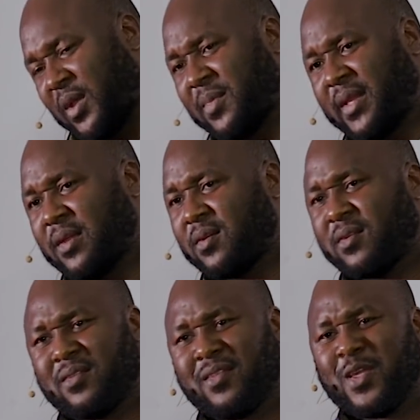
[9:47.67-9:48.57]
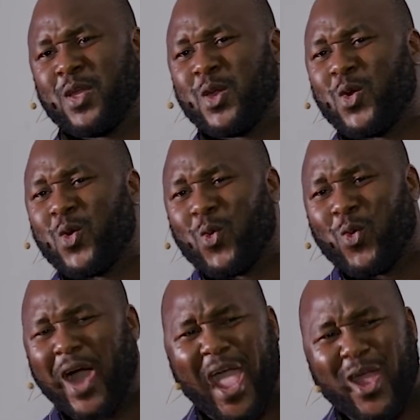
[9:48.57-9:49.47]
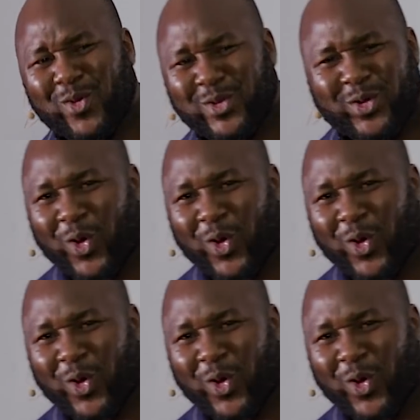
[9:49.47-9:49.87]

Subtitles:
me. I'm like, why would you